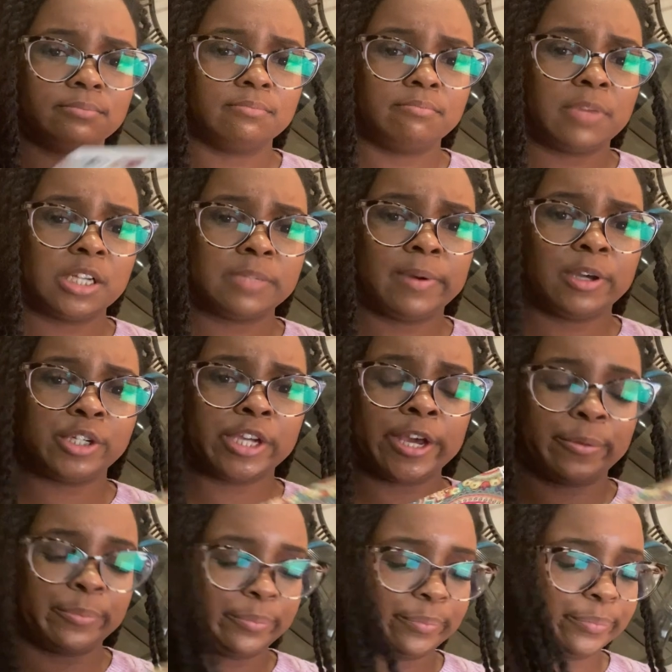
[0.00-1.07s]
budget
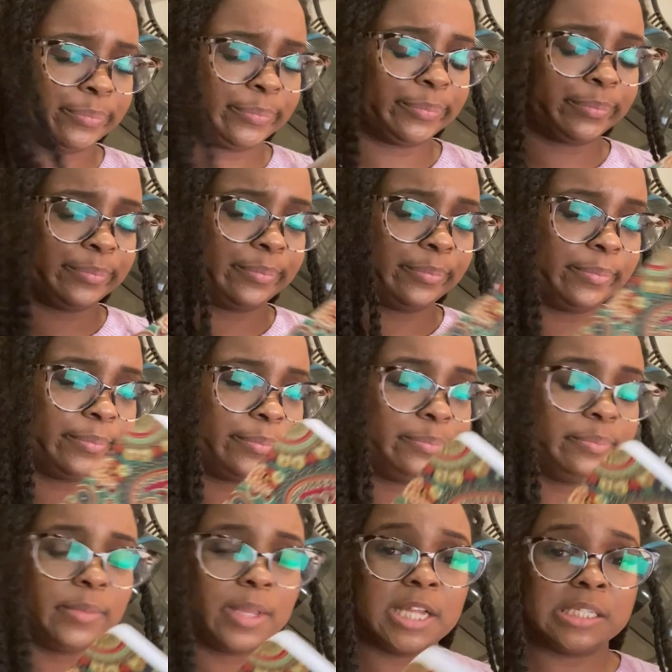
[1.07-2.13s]
bojo.
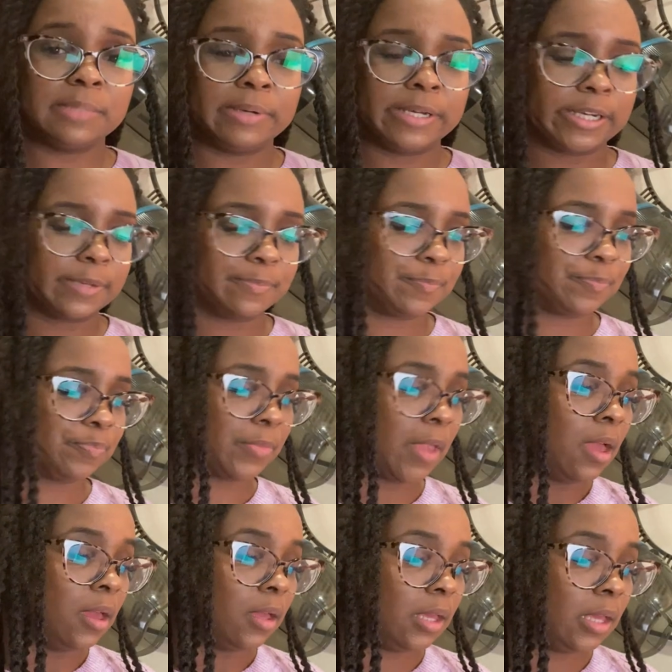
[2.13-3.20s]
It's a book.
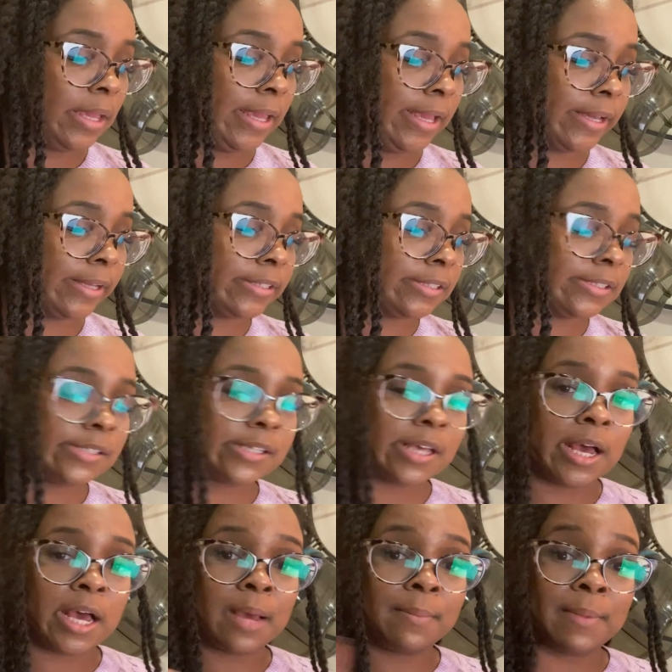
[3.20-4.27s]
And
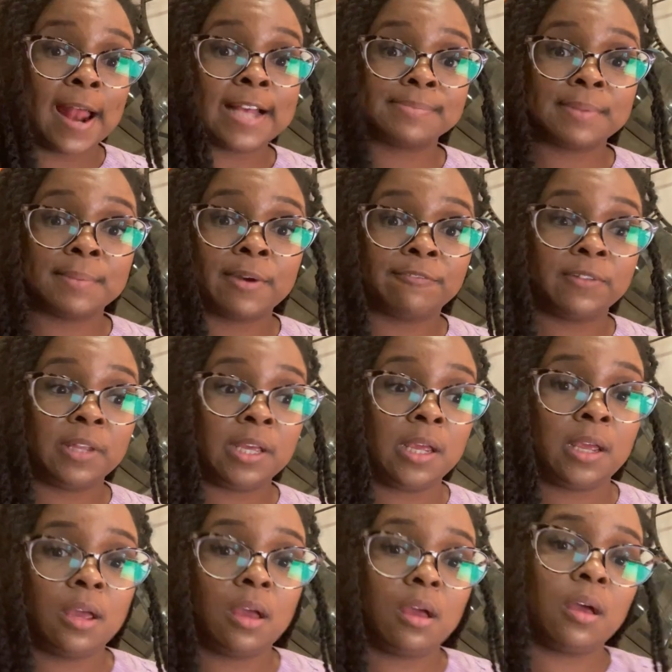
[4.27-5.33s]
it has my
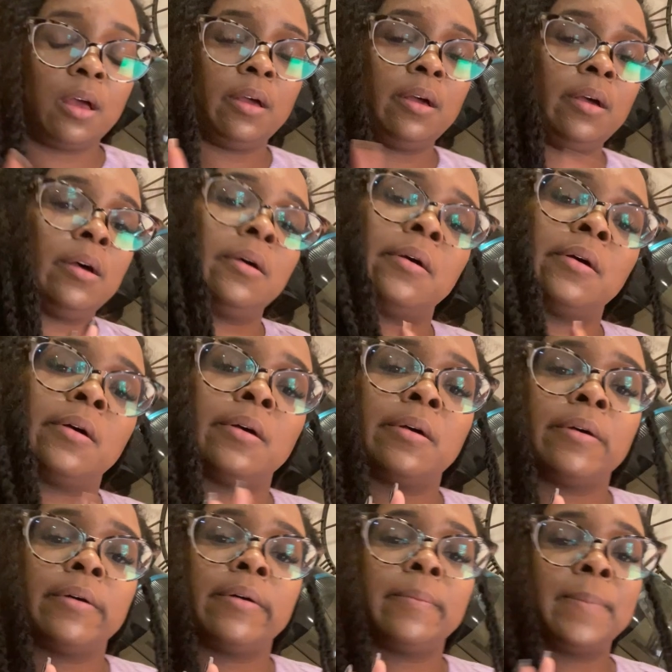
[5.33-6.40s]
monthly
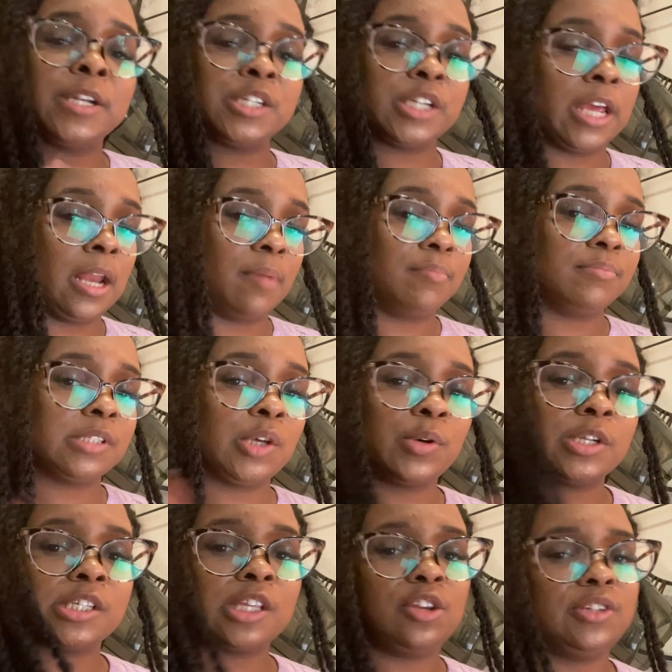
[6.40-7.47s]
budget in it. So we're
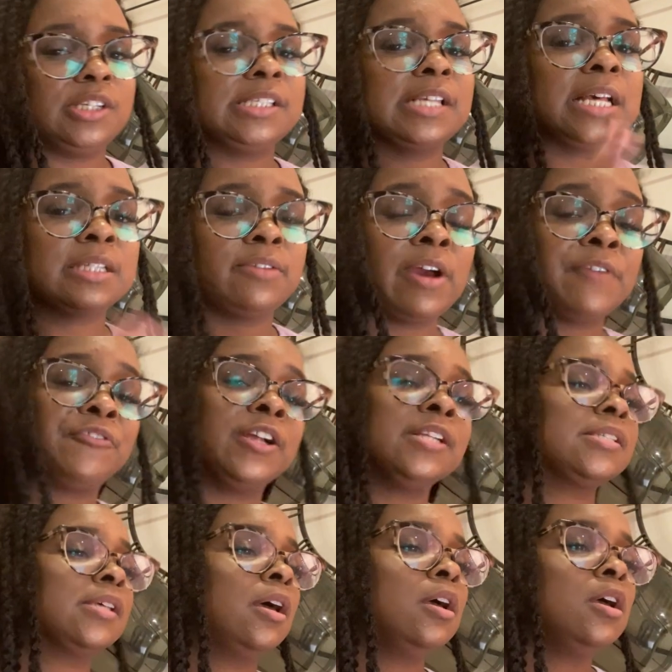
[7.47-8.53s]
just going to use this as a
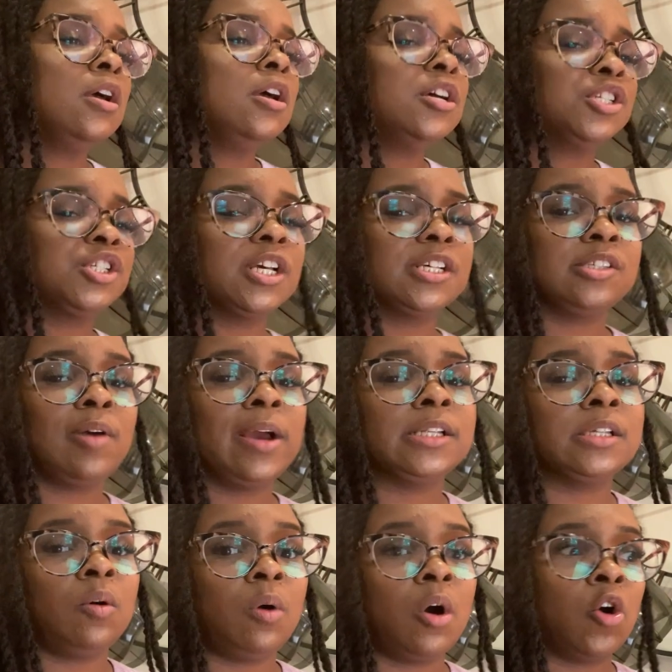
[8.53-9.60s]
reference, just so I
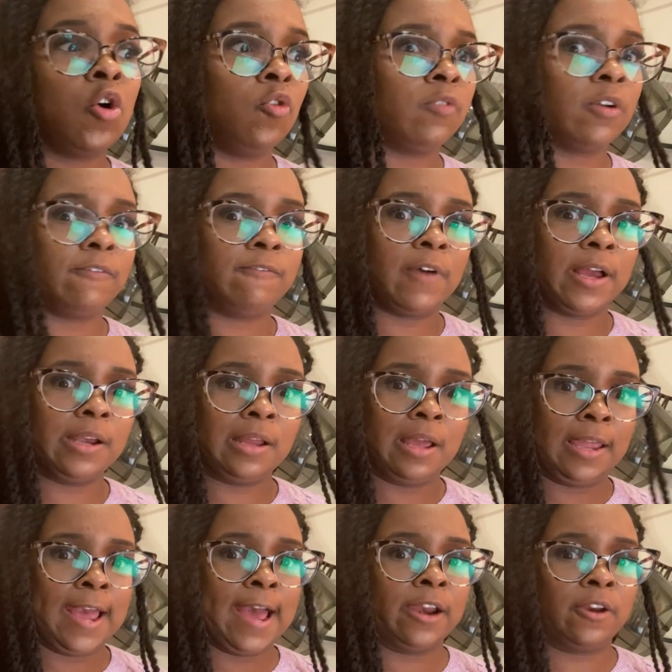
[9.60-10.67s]
don't overfund a
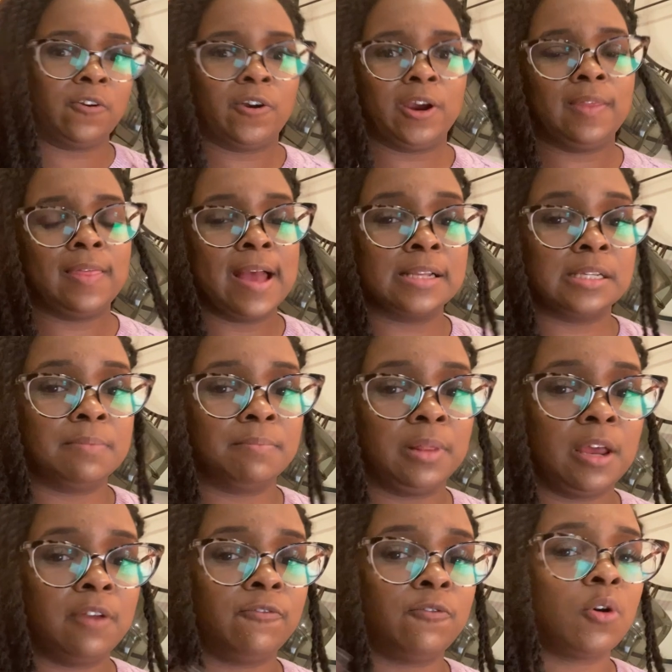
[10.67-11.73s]
category that I didn't
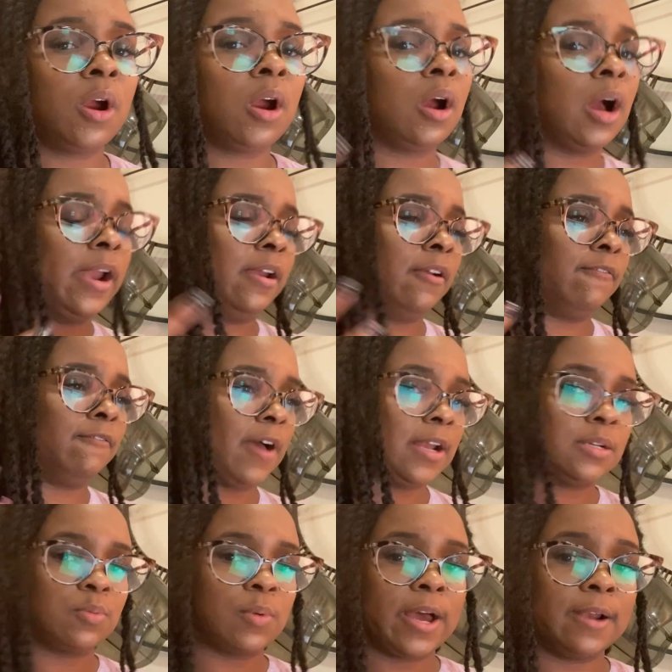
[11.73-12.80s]
plan for or
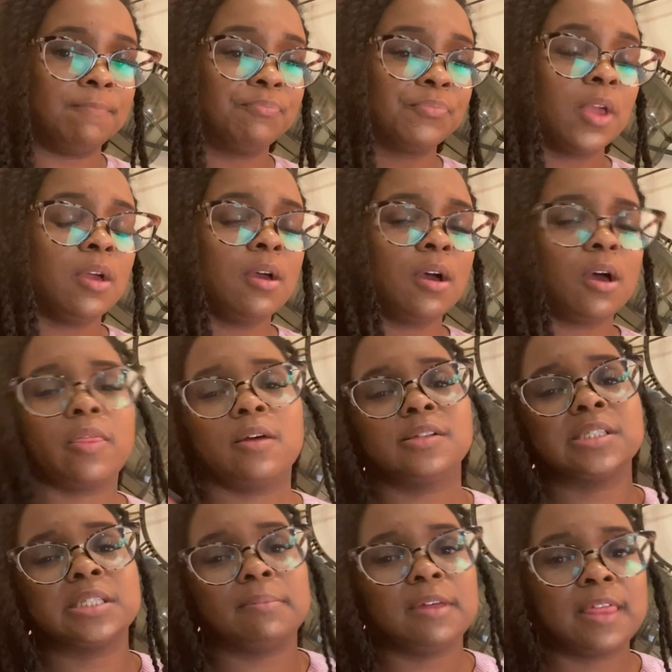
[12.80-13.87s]
underfund one. Although
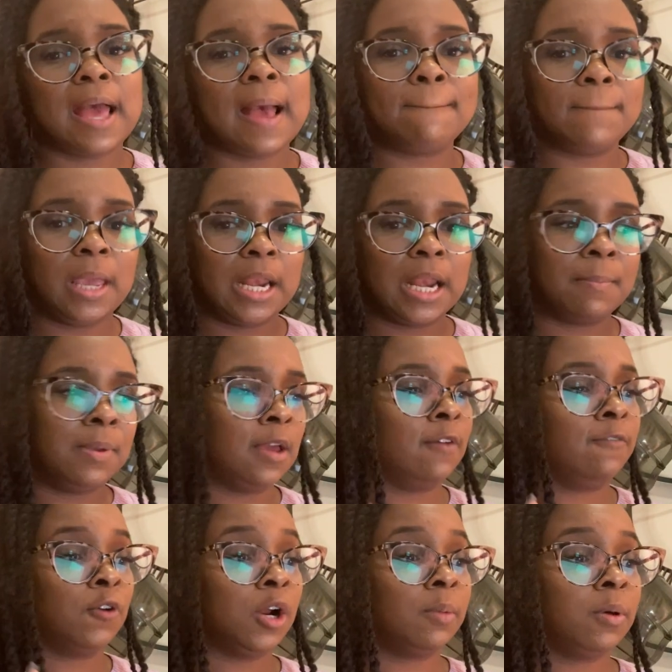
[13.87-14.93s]
some of that may not be
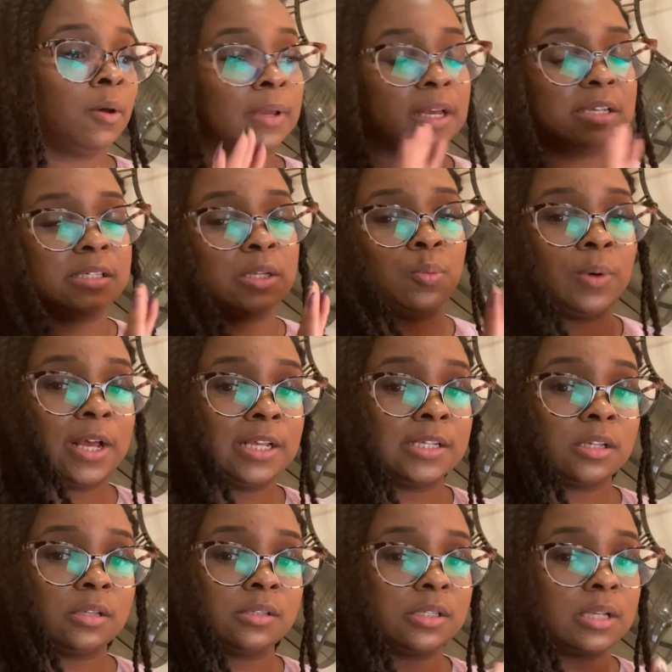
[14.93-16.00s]
avoidable because there was
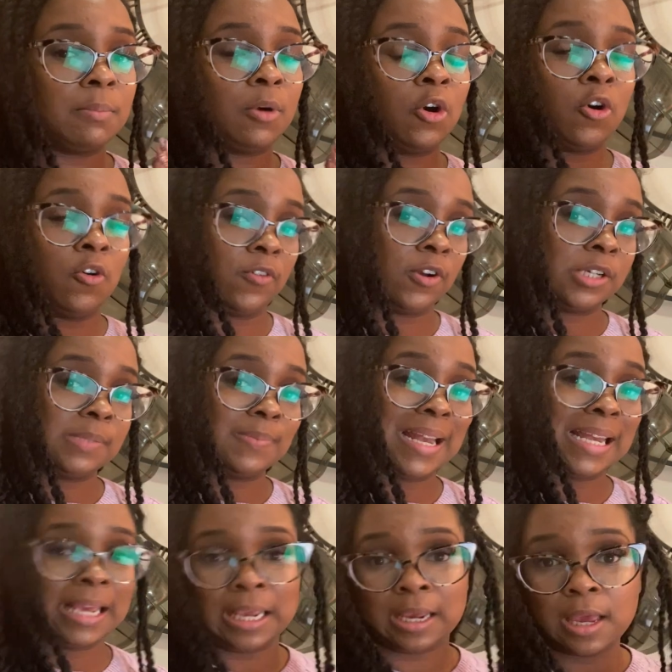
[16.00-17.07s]
some
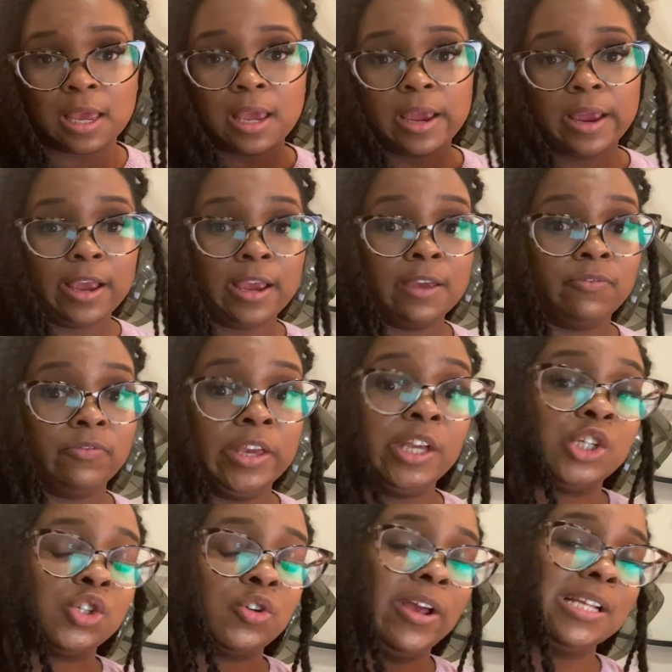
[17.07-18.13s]
overspending in the
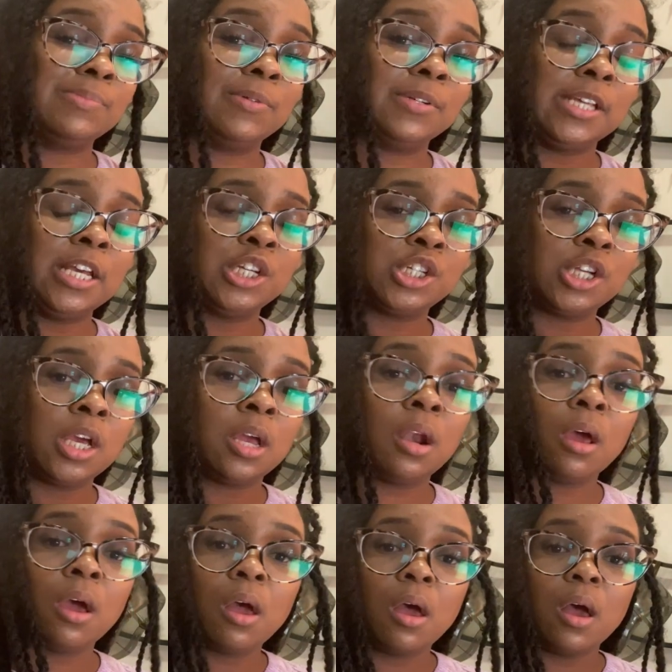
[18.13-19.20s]
transportation
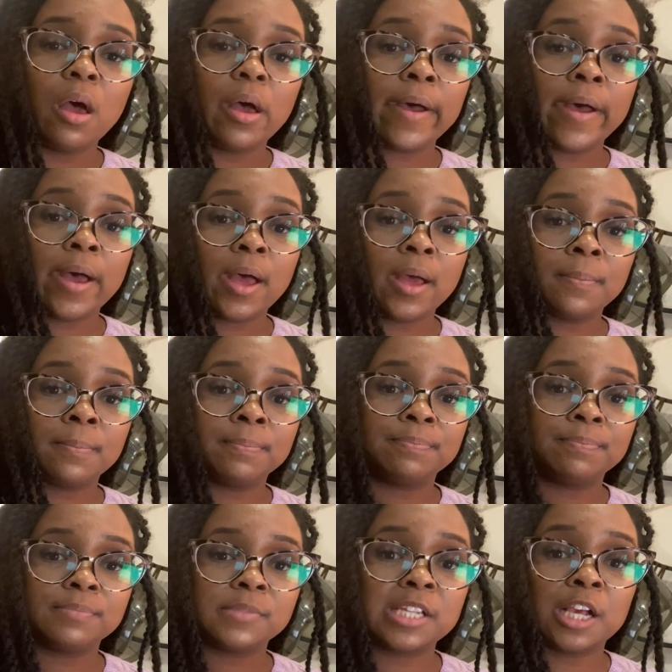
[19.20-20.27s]

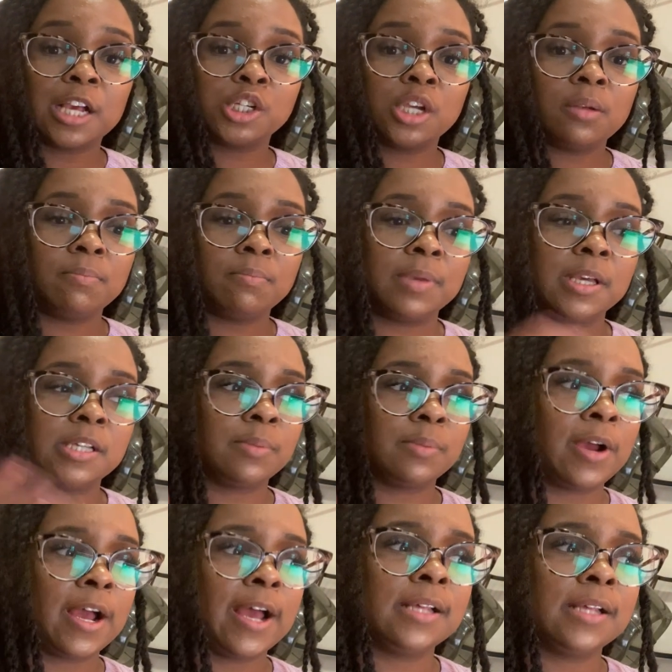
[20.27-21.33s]
section. Big
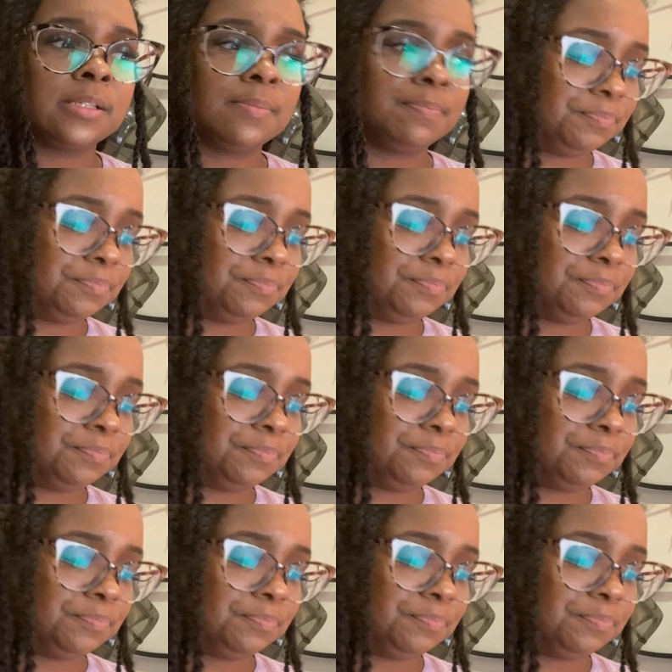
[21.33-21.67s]
surprise.